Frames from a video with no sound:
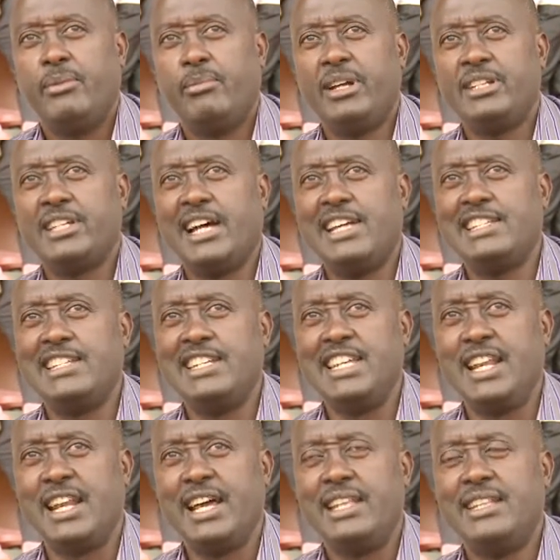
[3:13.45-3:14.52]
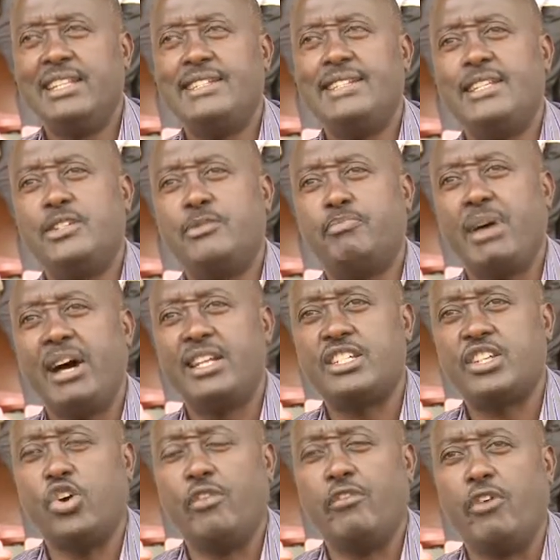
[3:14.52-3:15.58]
But as NIRA, this is part
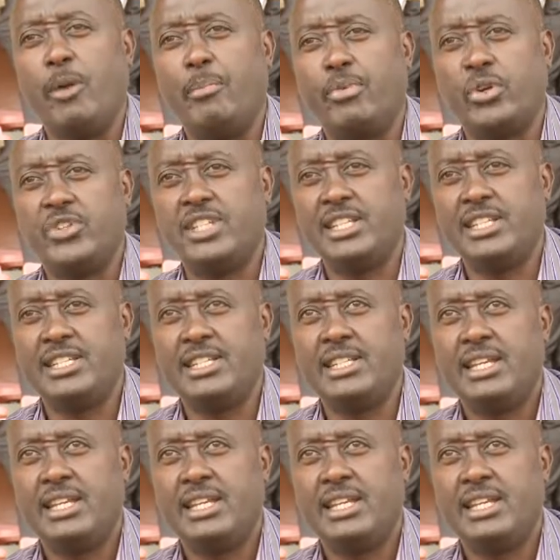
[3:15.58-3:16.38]
of our process